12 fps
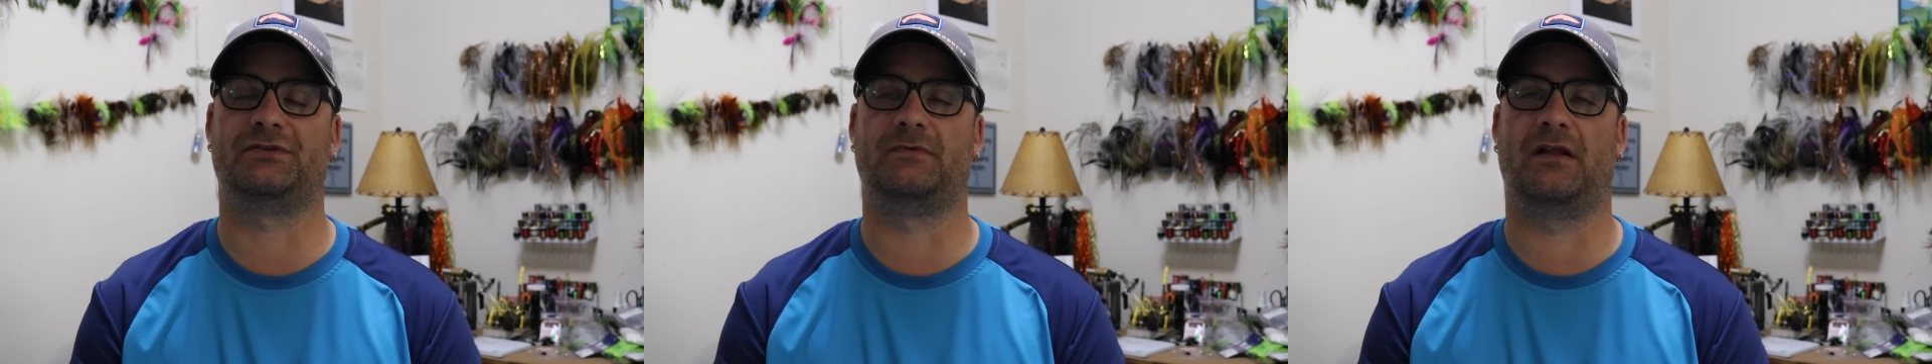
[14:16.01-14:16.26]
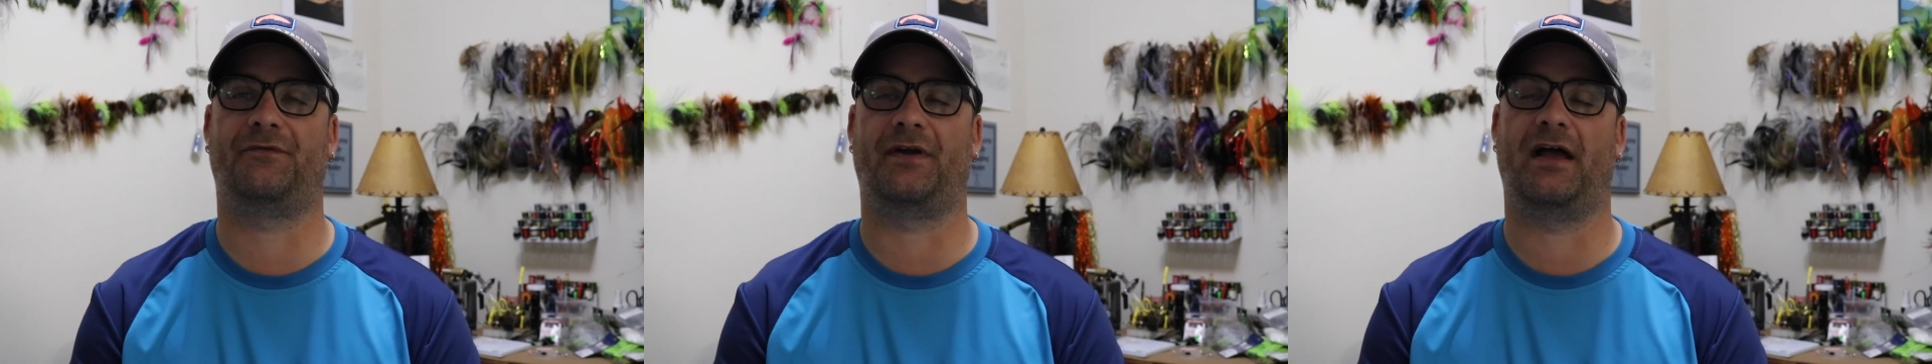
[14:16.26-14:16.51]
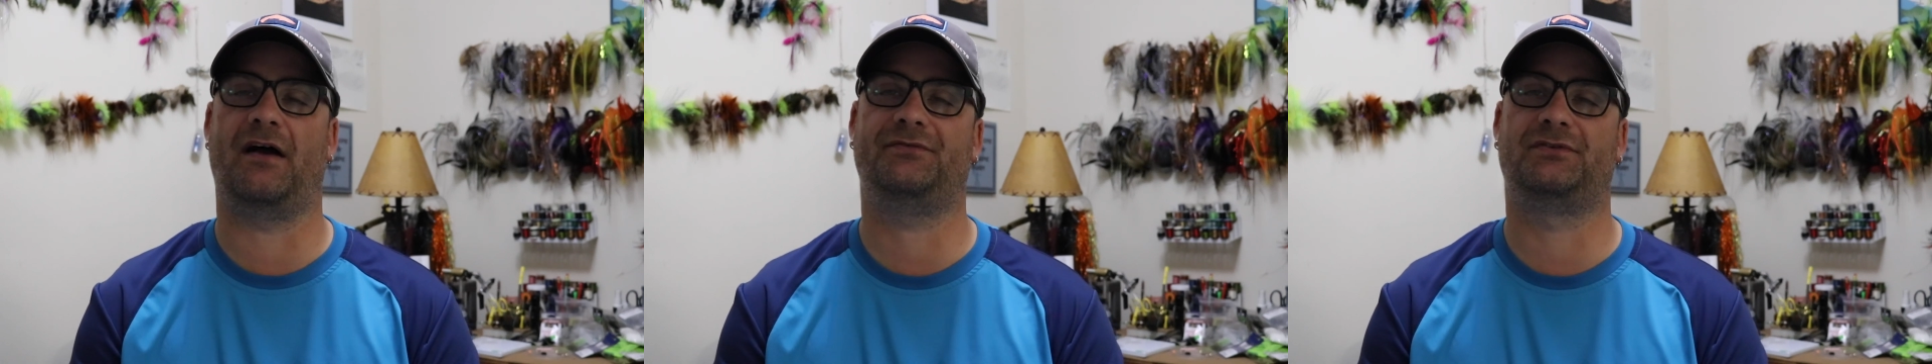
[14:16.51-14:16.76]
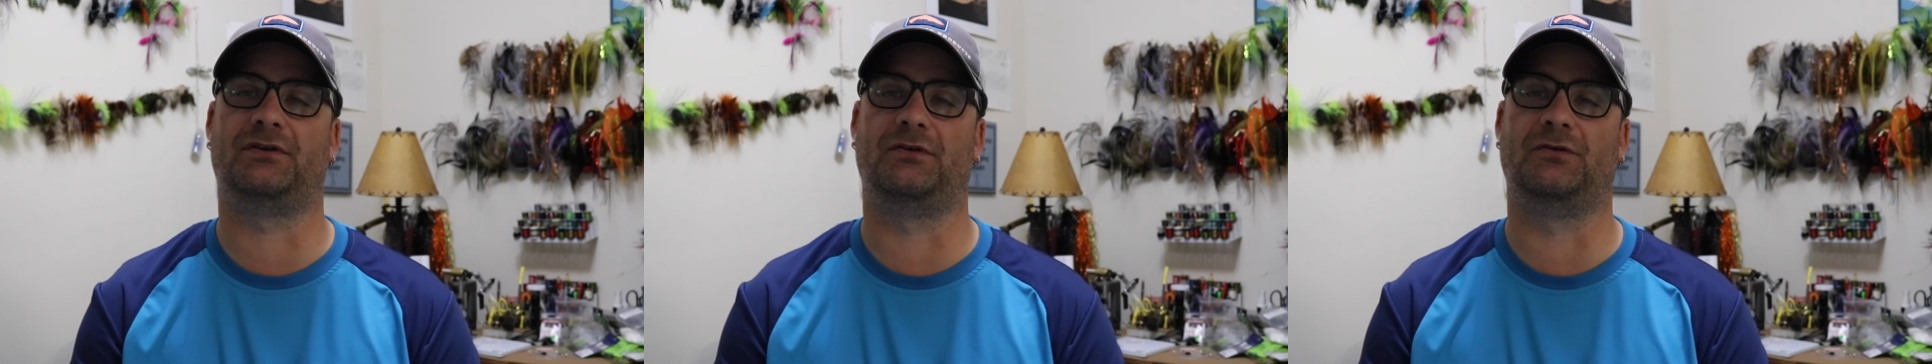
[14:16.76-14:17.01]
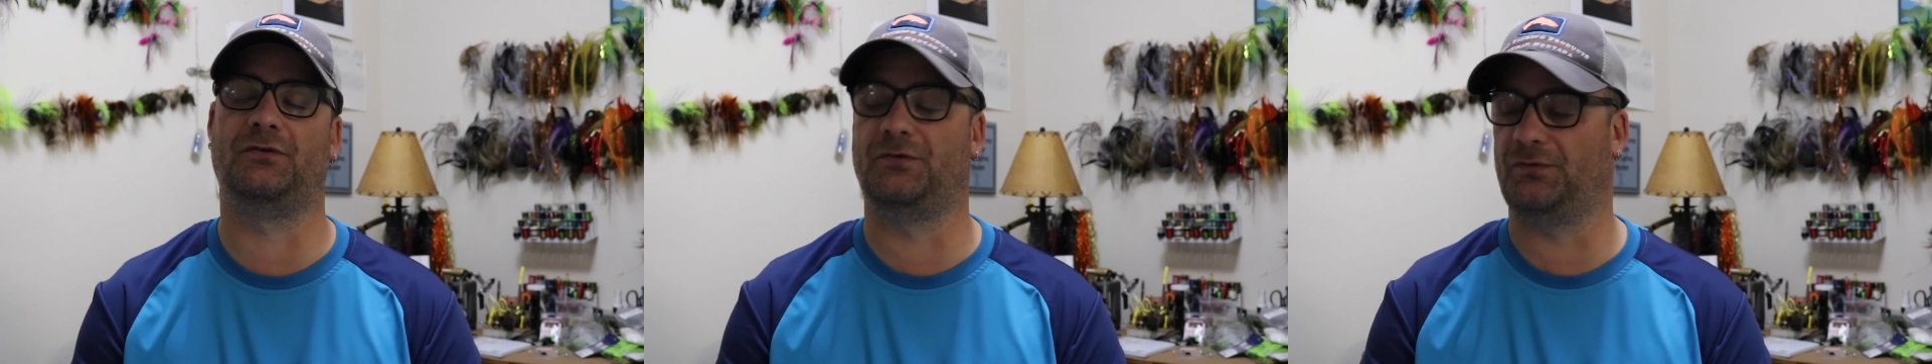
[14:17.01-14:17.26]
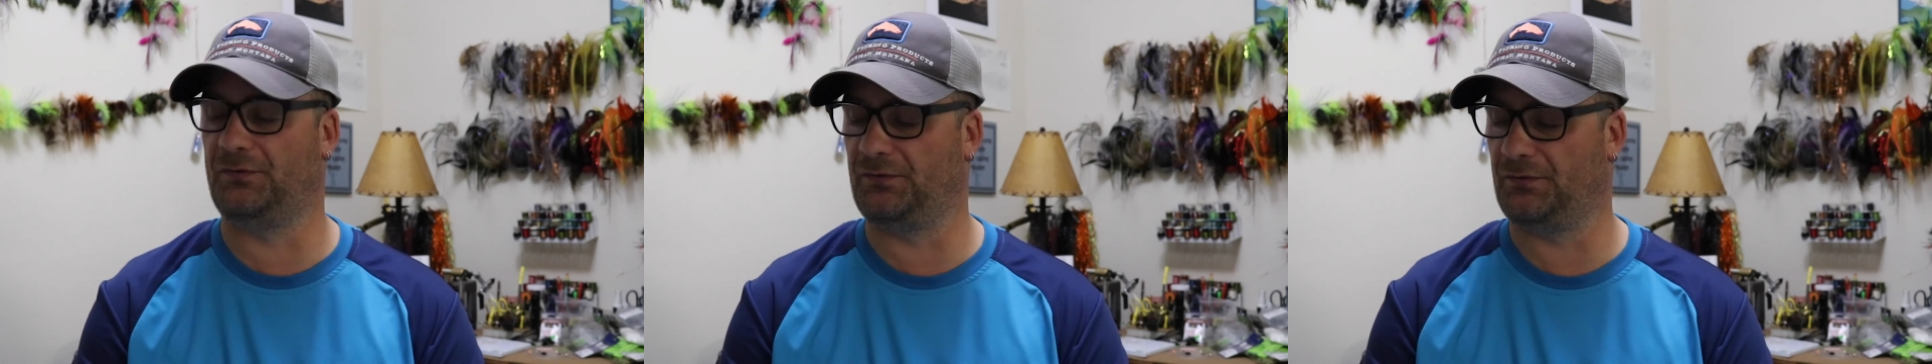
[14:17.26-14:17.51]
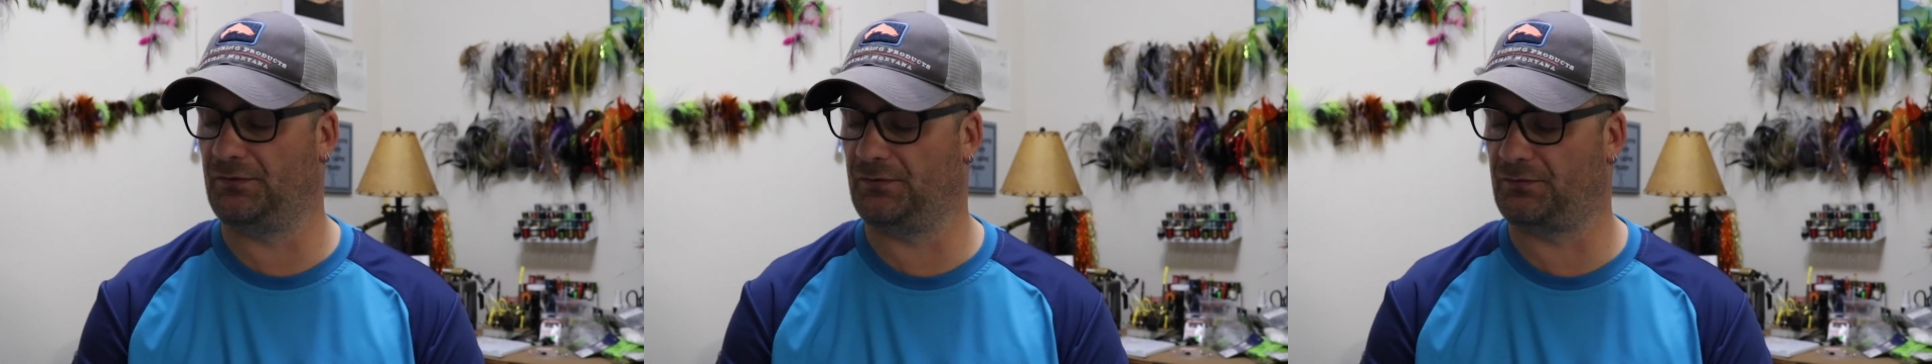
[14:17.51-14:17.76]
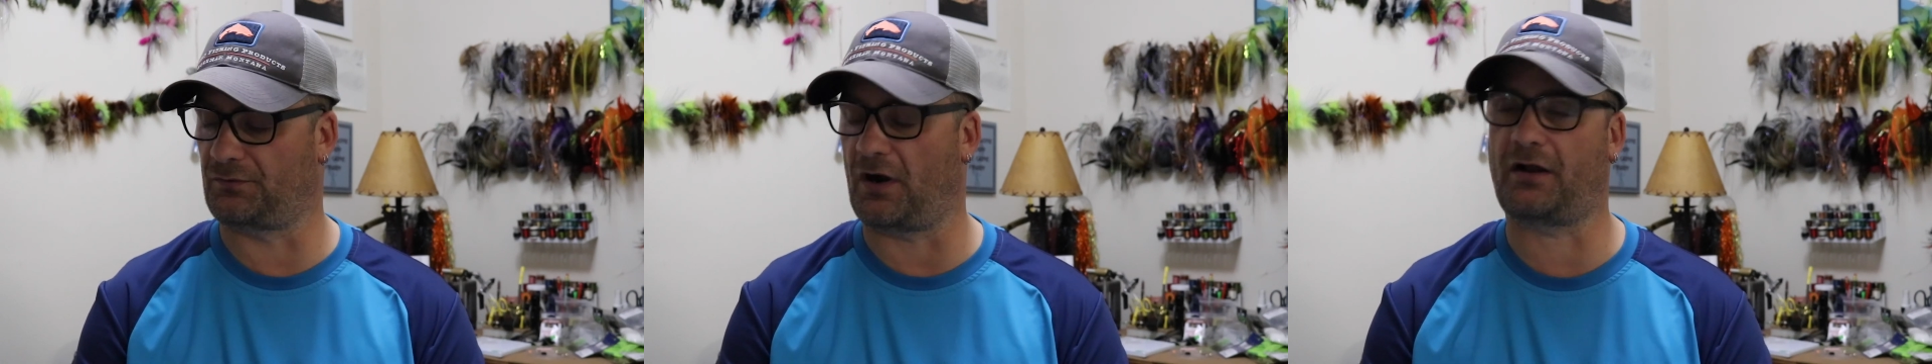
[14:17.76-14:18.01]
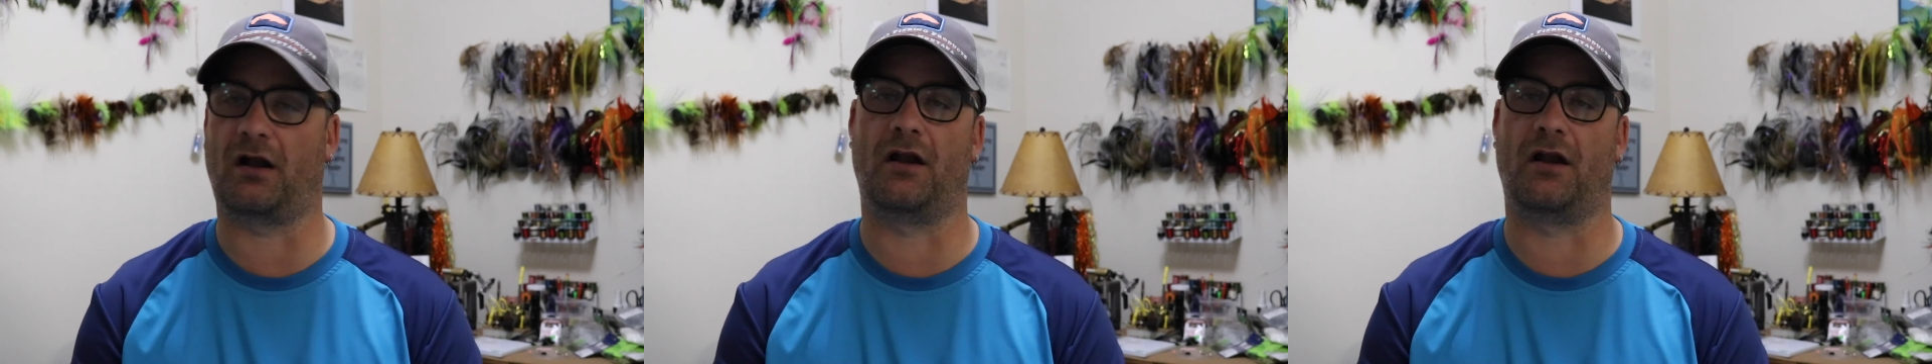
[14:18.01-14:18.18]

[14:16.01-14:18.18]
and then if I have to rock it